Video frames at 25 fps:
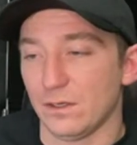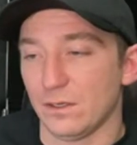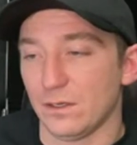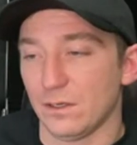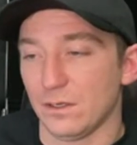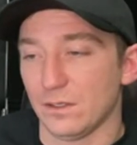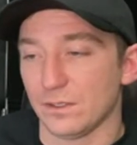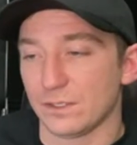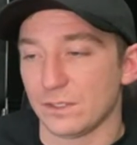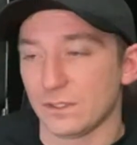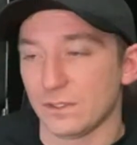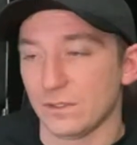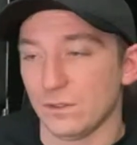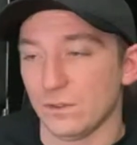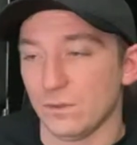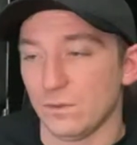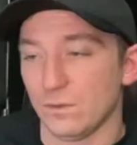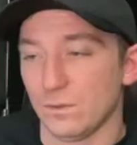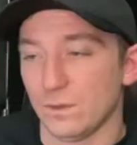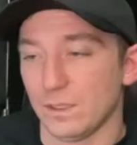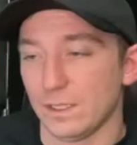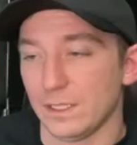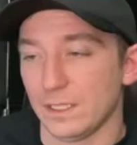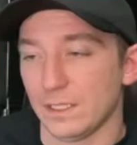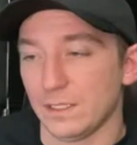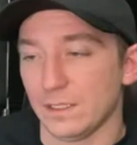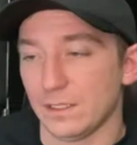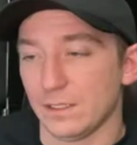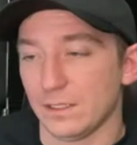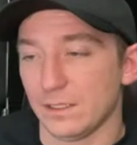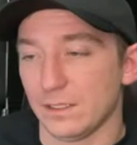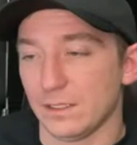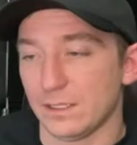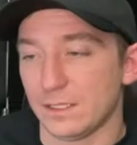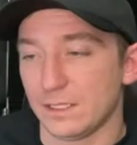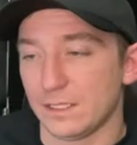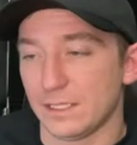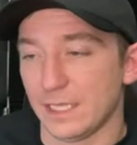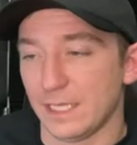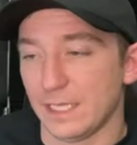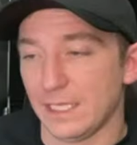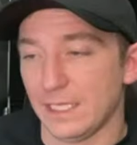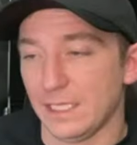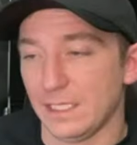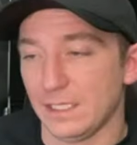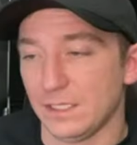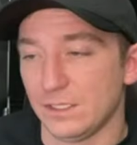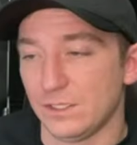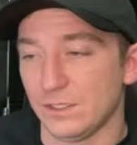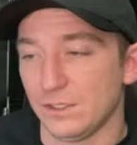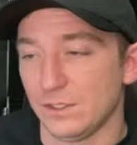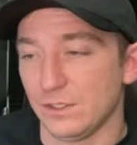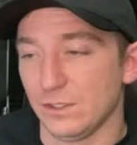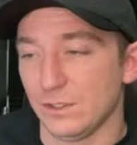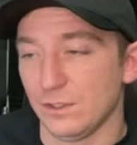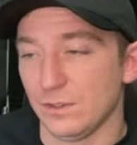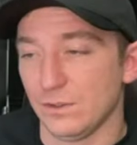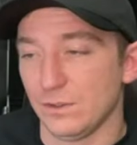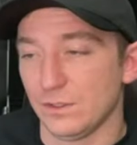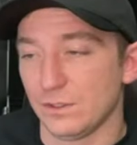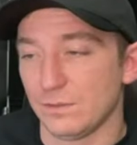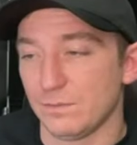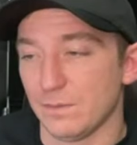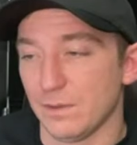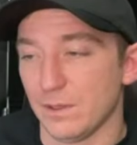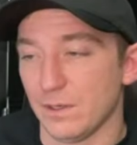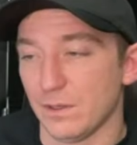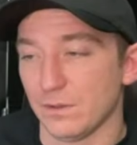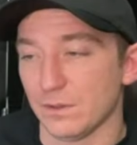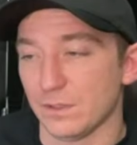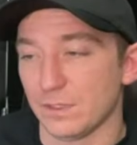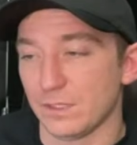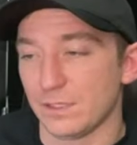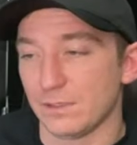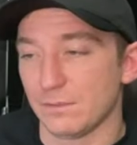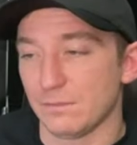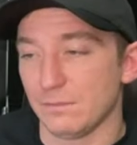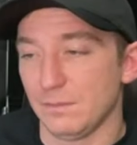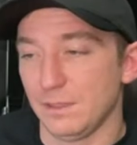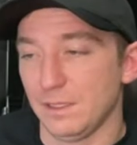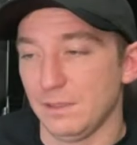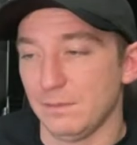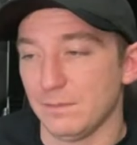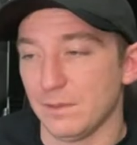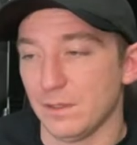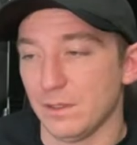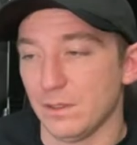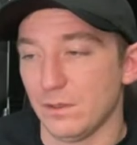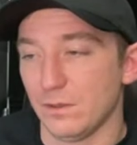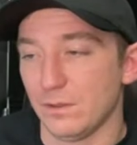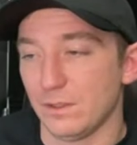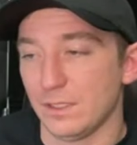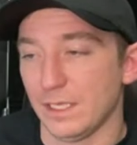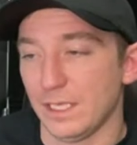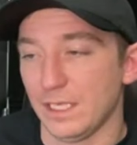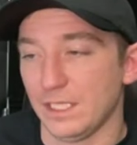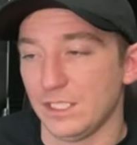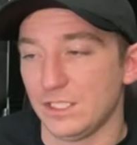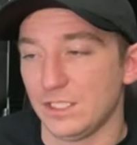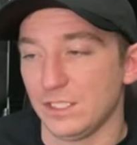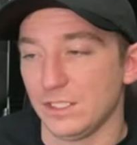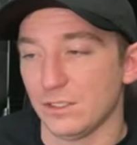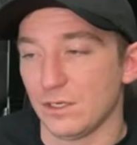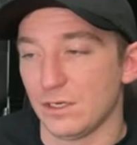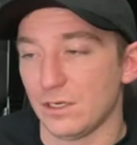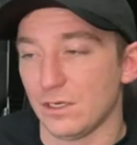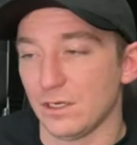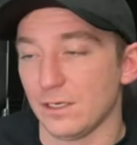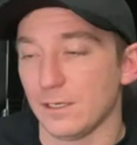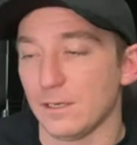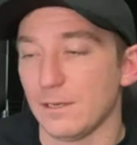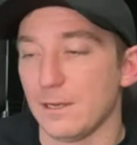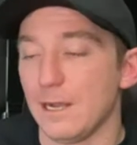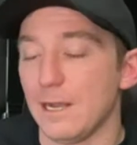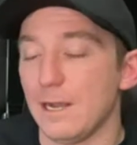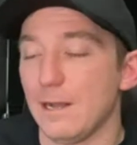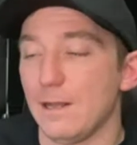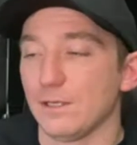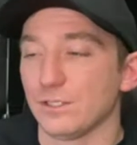Also, what settings do you use most? Me mode, HDR.